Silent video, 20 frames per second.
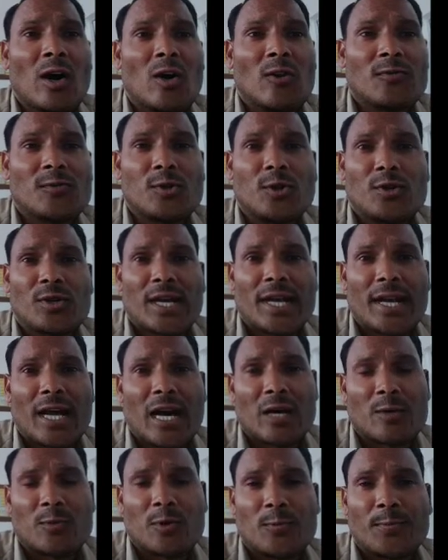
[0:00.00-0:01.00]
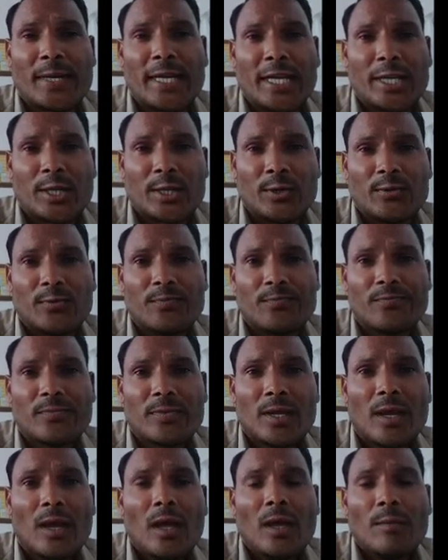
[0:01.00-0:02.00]
of Chota Nagpur Plateau,
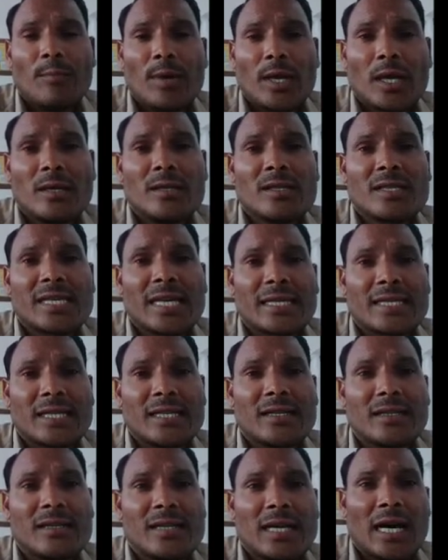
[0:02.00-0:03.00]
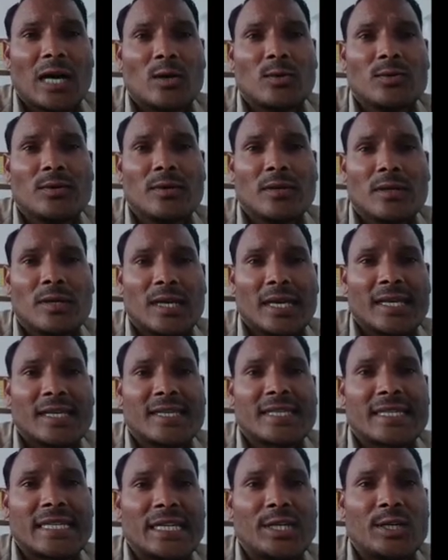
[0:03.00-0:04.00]
begin settling down
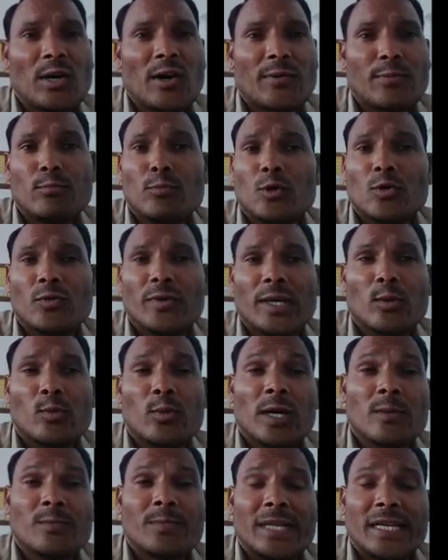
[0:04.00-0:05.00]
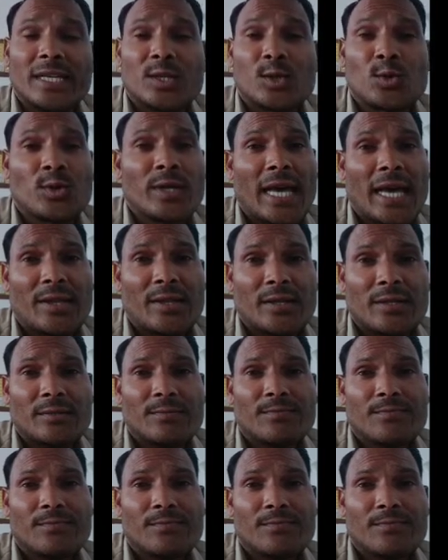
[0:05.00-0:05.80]
instead of moving one place to another.